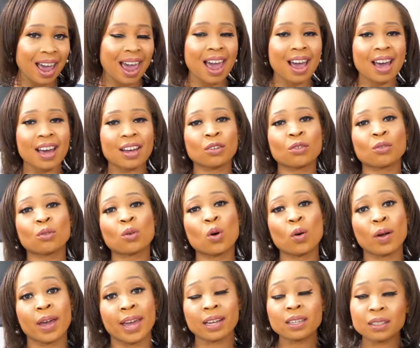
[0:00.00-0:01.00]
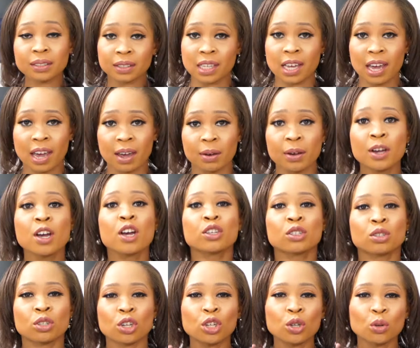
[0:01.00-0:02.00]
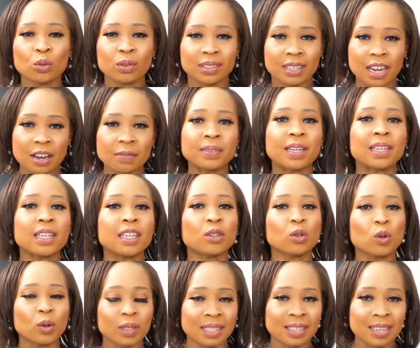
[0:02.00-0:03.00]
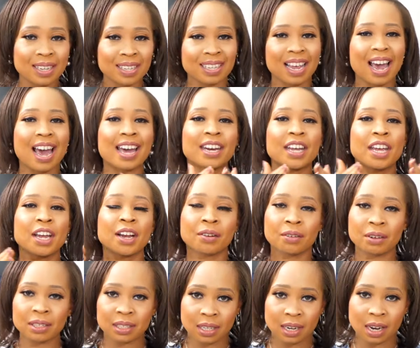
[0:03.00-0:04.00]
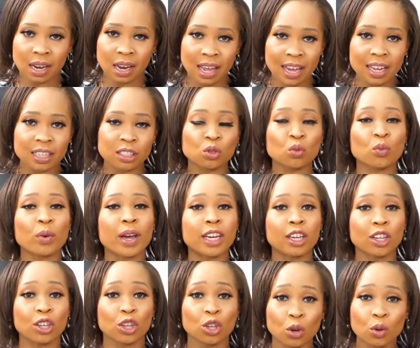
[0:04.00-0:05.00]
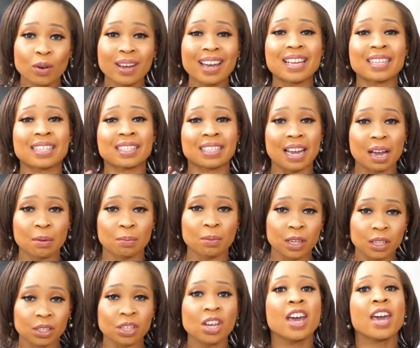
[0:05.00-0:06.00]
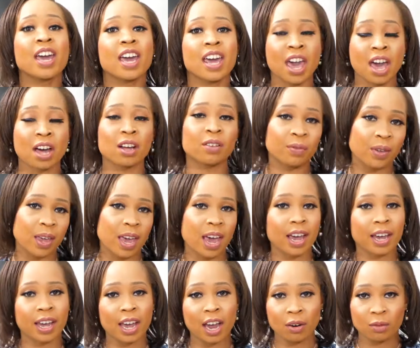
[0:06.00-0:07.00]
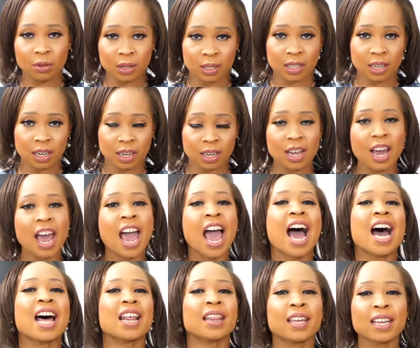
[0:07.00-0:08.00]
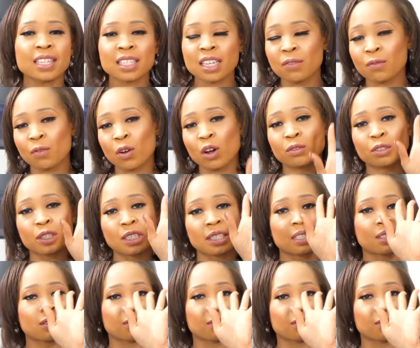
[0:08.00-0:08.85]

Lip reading: and grow healthy hair. So you will definitely notice an increase in length when you establish a healthy hair care routine. And this involves just